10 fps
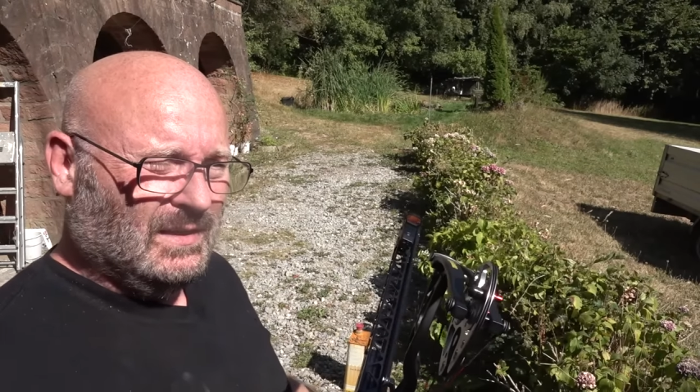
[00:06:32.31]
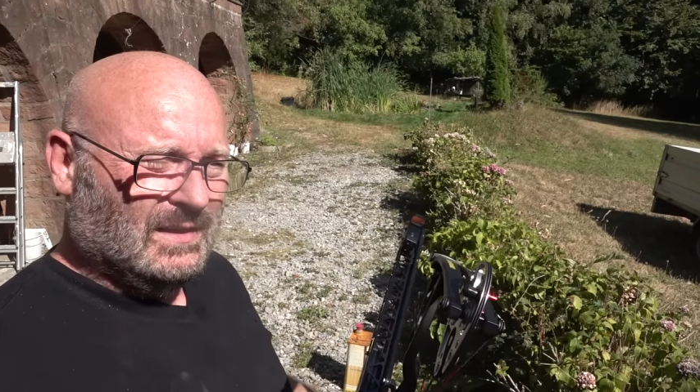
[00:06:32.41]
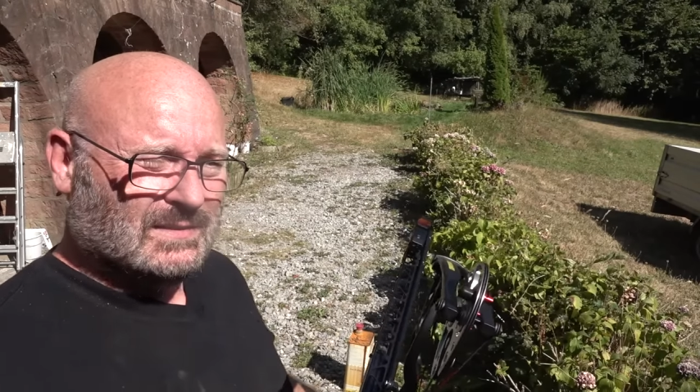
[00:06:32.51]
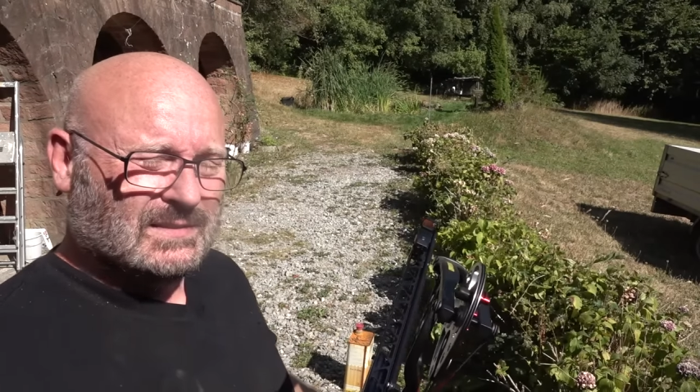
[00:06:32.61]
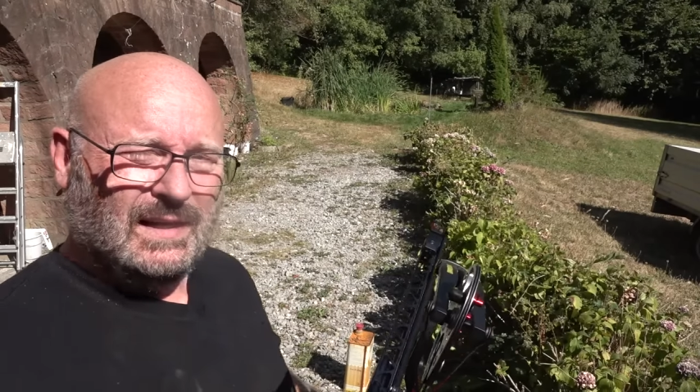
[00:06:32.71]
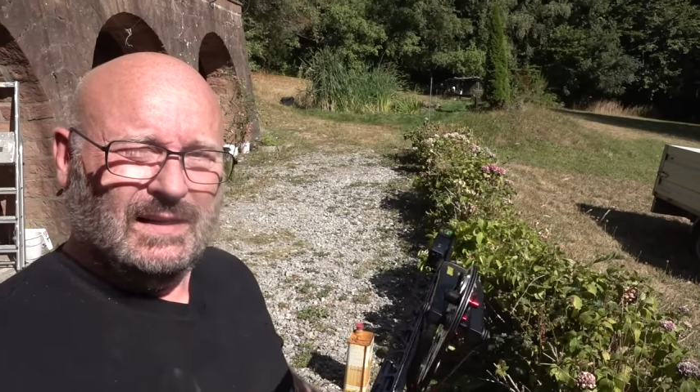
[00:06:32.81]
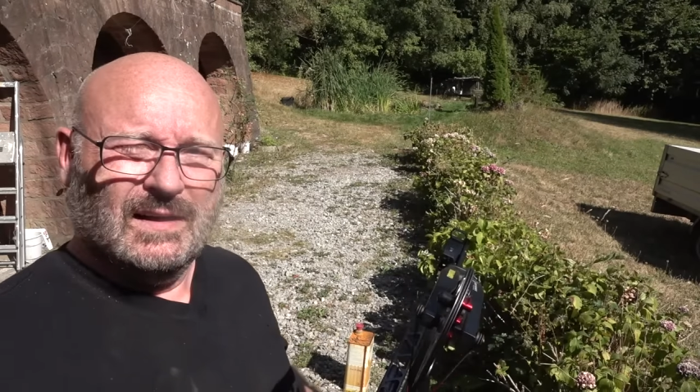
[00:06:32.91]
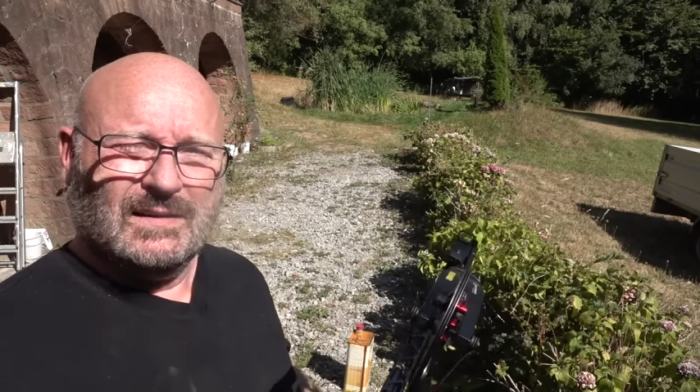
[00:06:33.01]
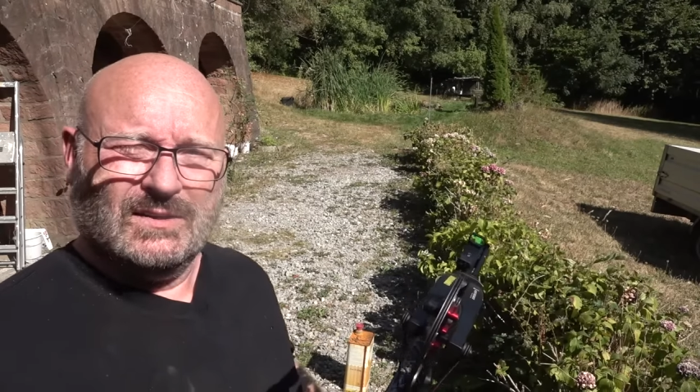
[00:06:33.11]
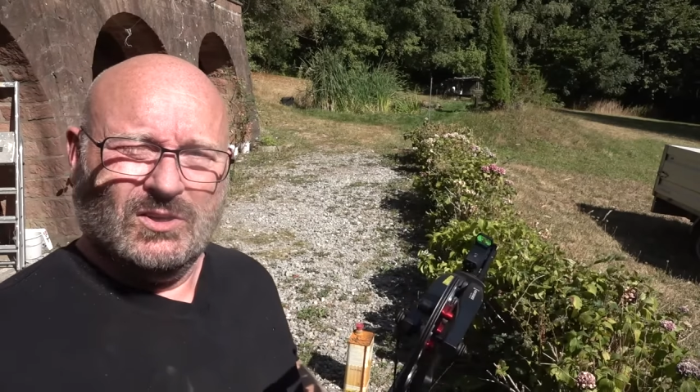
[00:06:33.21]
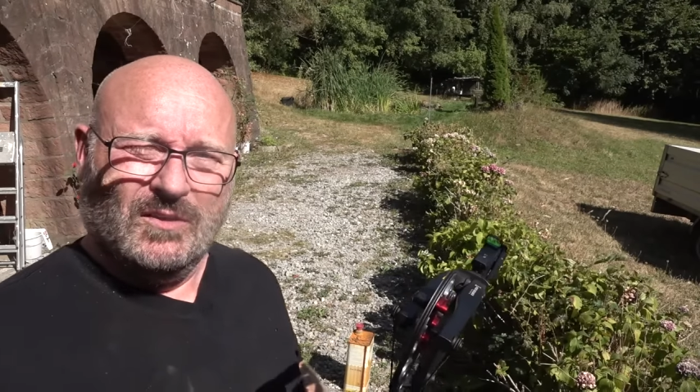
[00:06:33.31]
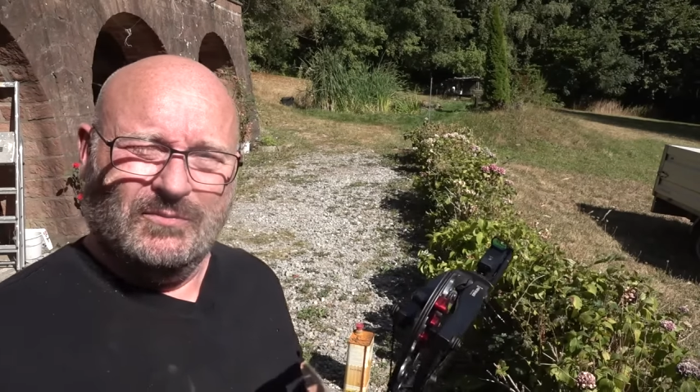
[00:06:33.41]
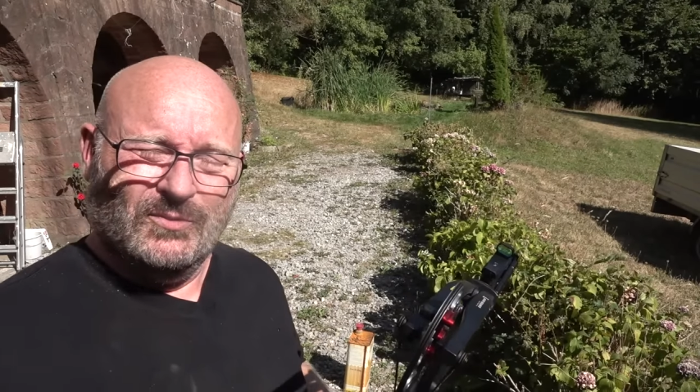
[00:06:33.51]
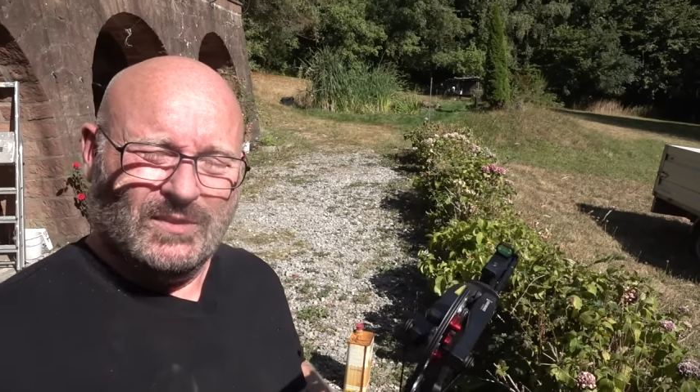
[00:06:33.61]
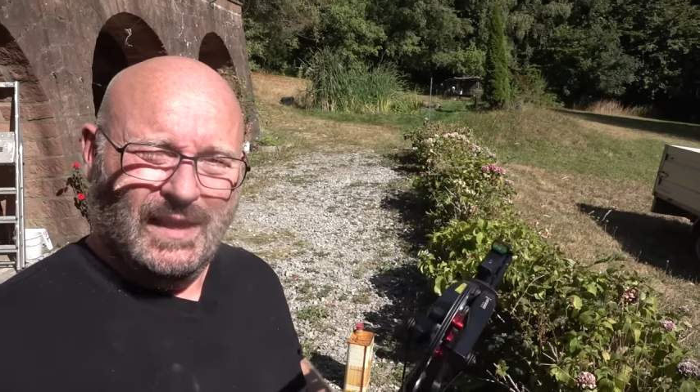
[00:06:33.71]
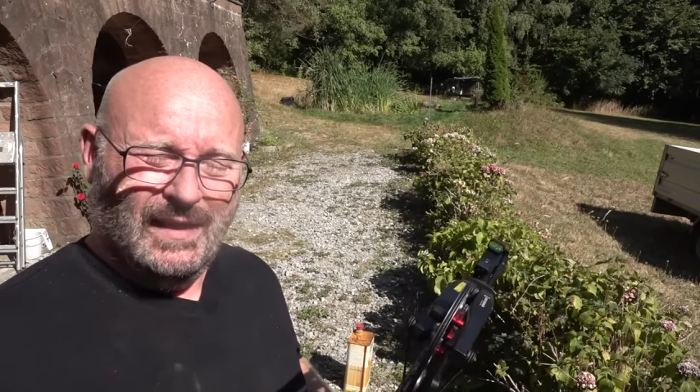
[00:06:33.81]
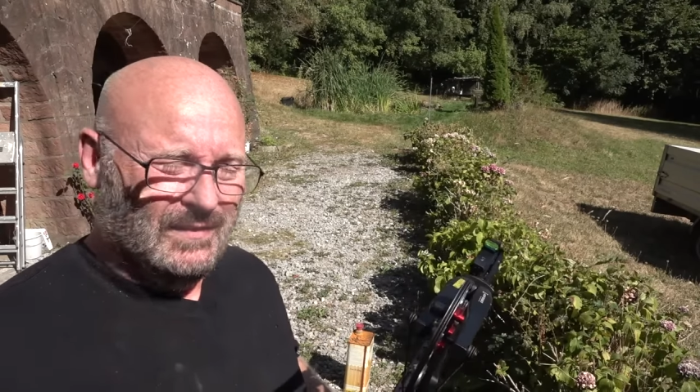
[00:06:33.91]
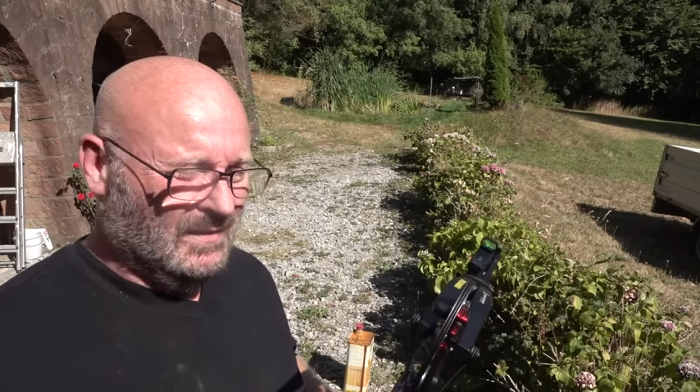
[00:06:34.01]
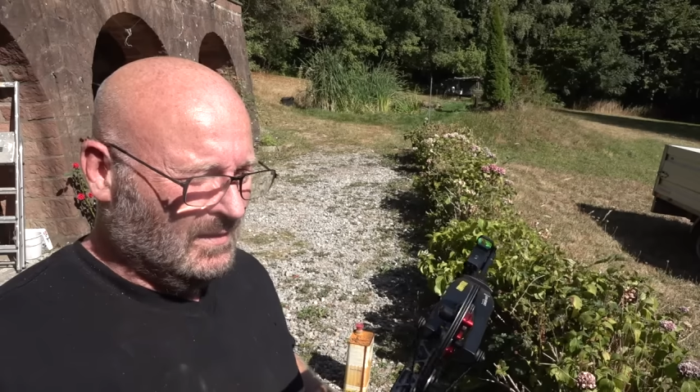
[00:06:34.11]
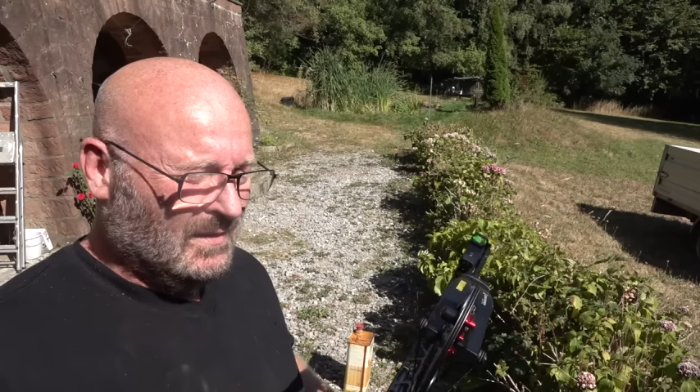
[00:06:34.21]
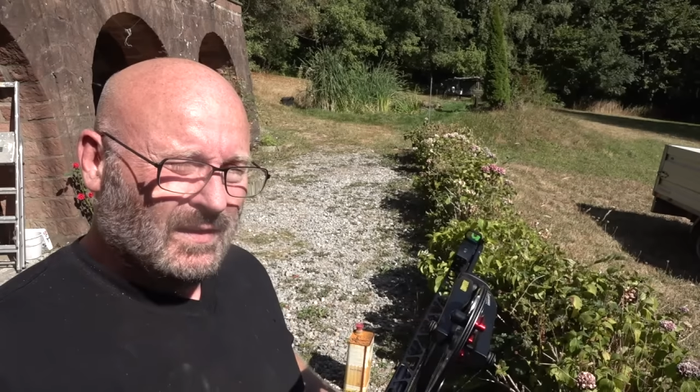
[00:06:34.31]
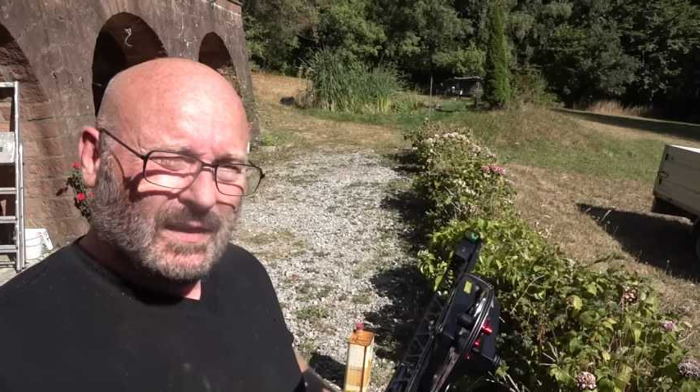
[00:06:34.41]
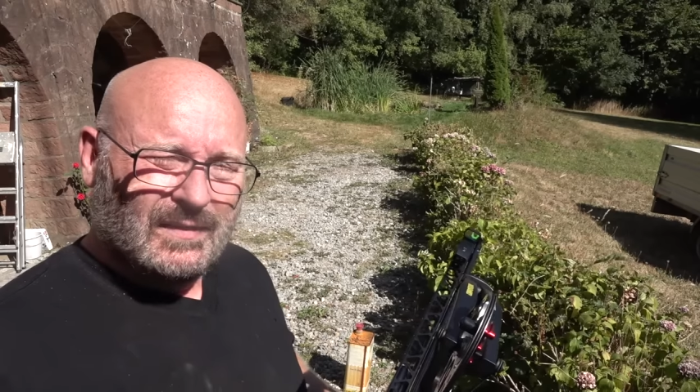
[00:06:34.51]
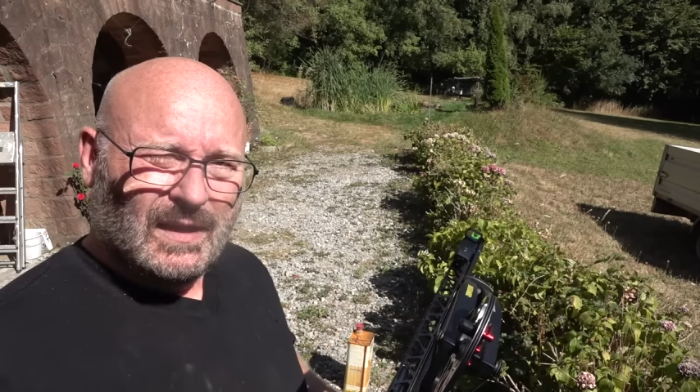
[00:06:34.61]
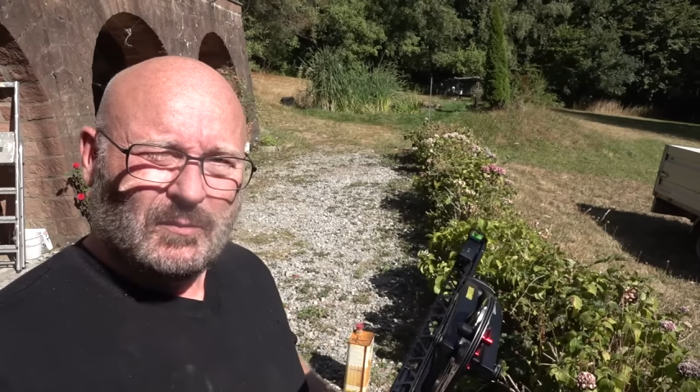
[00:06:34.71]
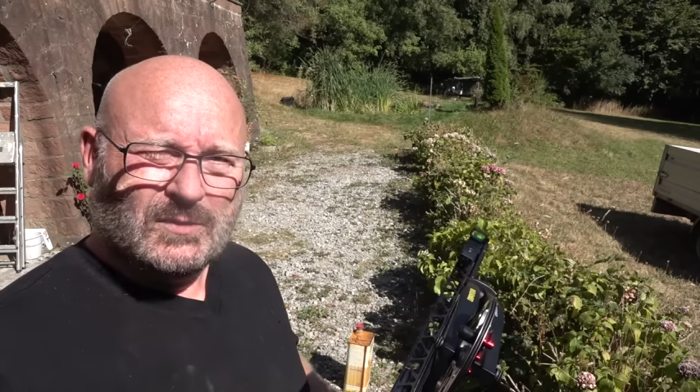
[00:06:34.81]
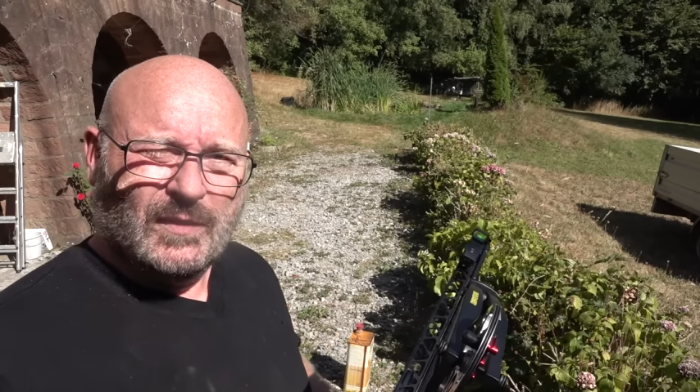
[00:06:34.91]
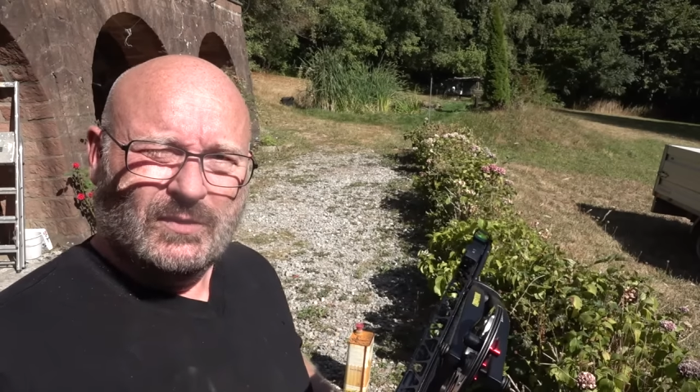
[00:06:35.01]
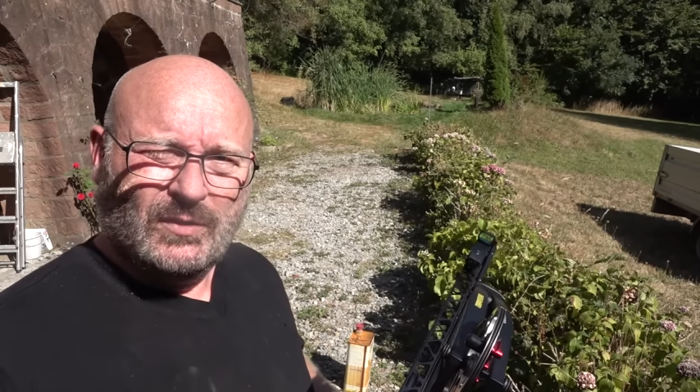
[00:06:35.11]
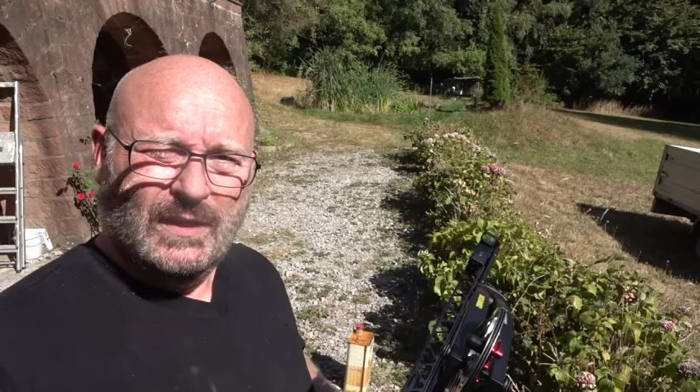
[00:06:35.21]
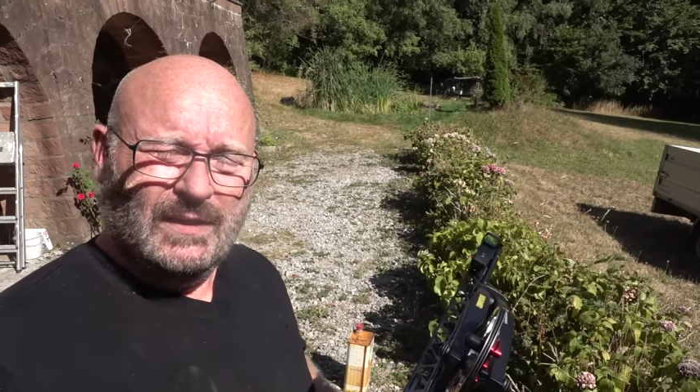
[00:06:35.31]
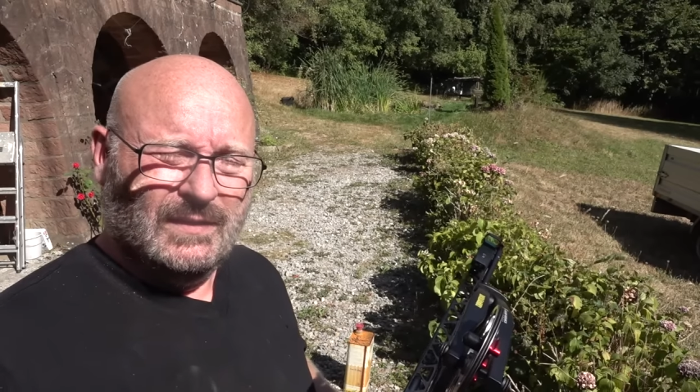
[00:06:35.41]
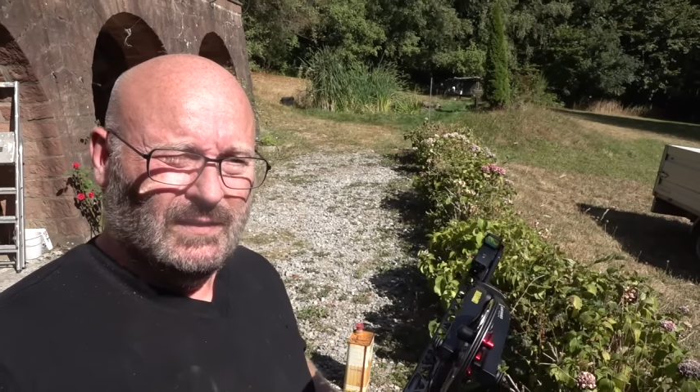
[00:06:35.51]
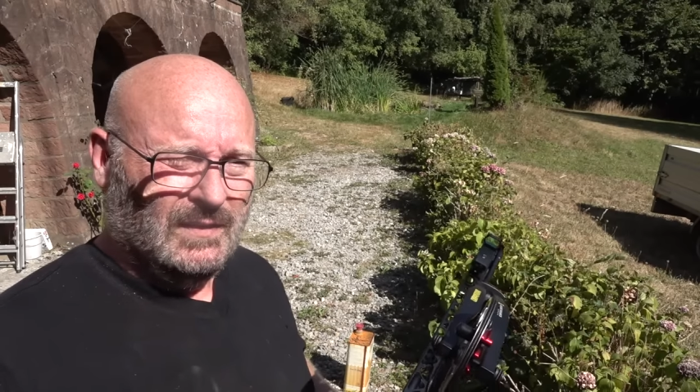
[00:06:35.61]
is another dog food can, and I will try to hit it.